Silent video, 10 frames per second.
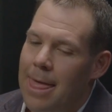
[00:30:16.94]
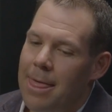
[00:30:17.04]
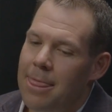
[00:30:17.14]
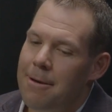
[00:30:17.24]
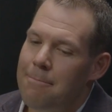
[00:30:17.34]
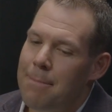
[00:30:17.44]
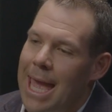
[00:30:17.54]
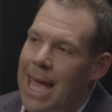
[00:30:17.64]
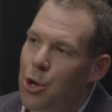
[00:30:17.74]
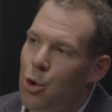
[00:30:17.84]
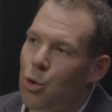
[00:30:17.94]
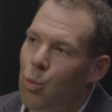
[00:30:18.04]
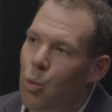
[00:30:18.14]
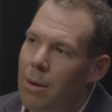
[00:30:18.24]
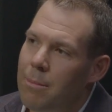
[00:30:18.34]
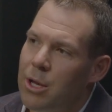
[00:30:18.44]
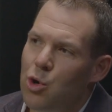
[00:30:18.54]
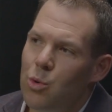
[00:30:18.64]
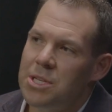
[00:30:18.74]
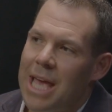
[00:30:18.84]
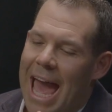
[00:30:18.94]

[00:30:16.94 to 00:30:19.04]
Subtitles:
the man or woman who